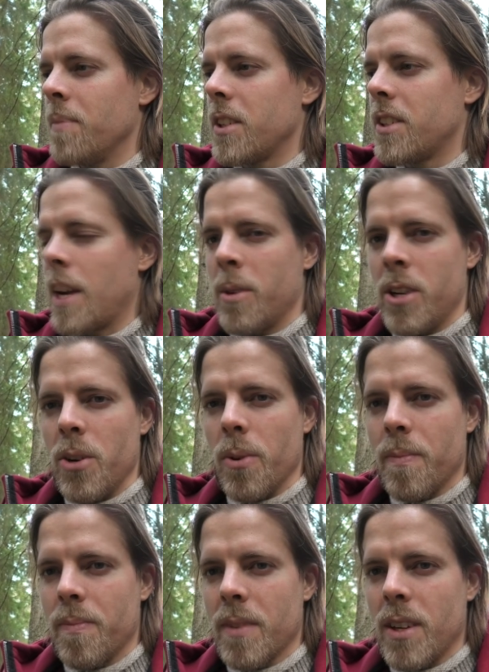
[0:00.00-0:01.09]
shame on
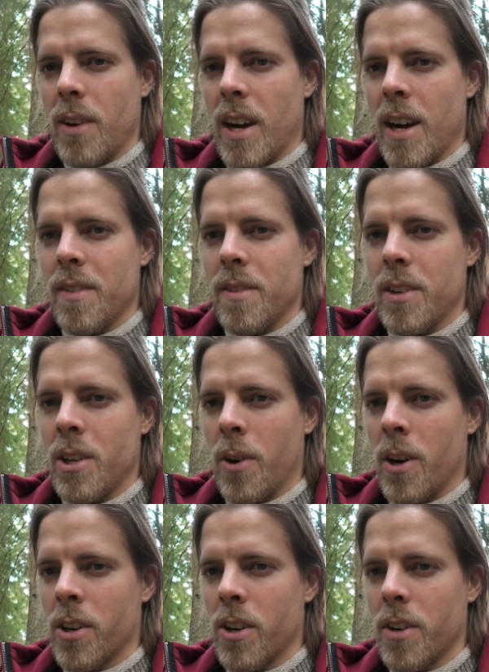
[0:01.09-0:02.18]
you. You have no
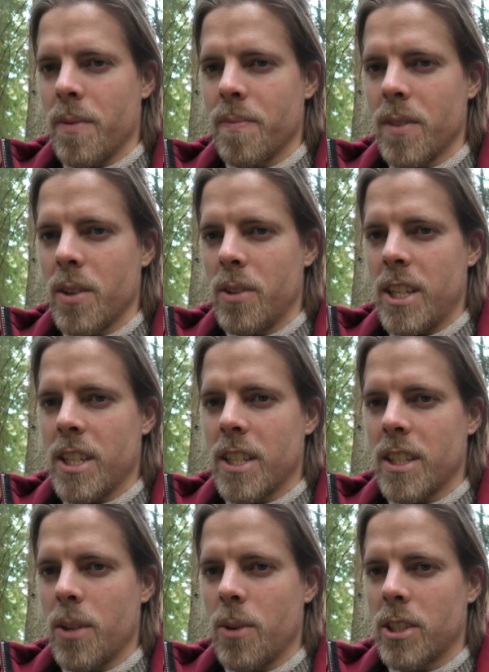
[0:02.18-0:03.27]
honor, no
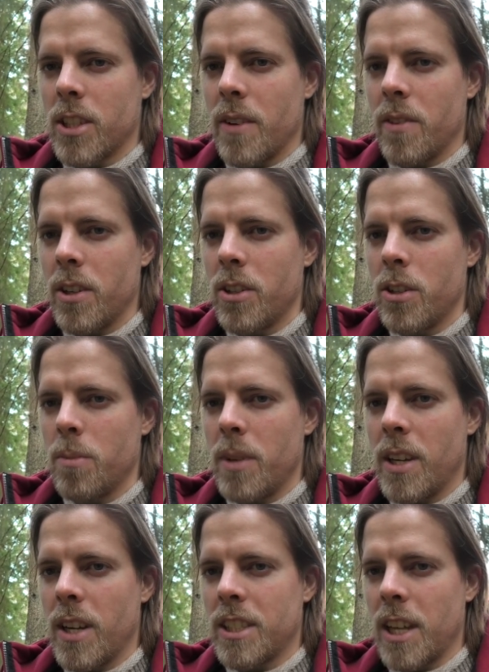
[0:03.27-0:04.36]
decency whatsoever. You should
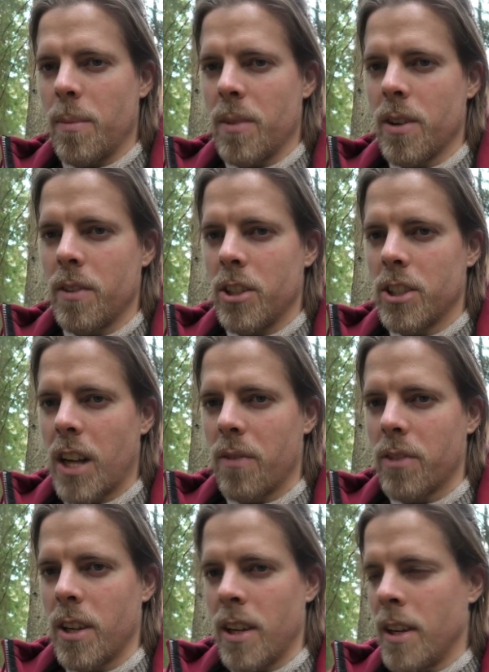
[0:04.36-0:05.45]
be ashamed of yourself.